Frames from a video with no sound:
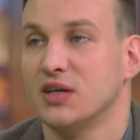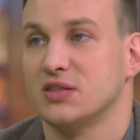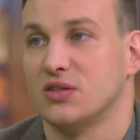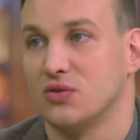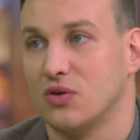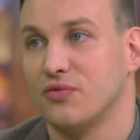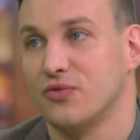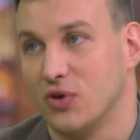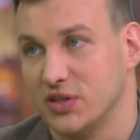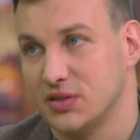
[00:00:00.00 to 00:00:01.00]
So of
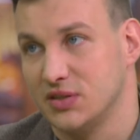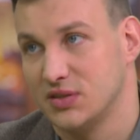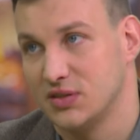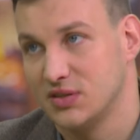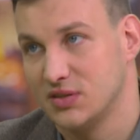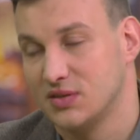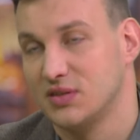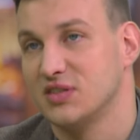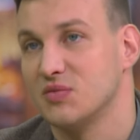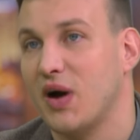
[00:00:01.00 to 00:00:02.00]
course, this is
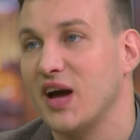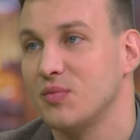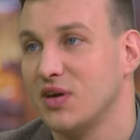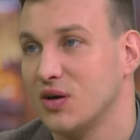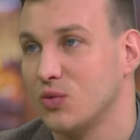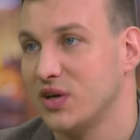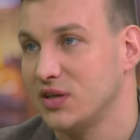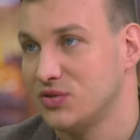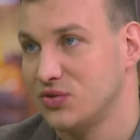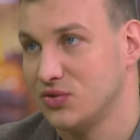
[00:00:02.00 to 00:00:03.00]
this might be a
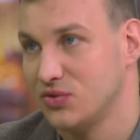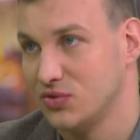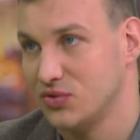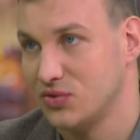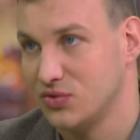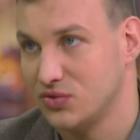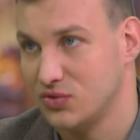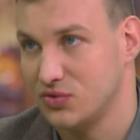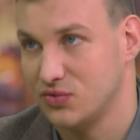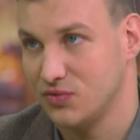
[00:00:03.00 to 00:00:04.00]
way to to
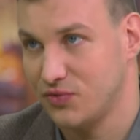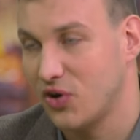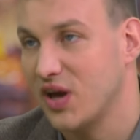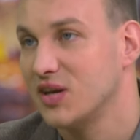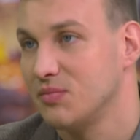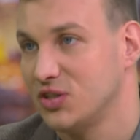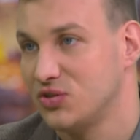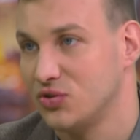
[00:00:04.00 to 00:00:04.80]
to for enemy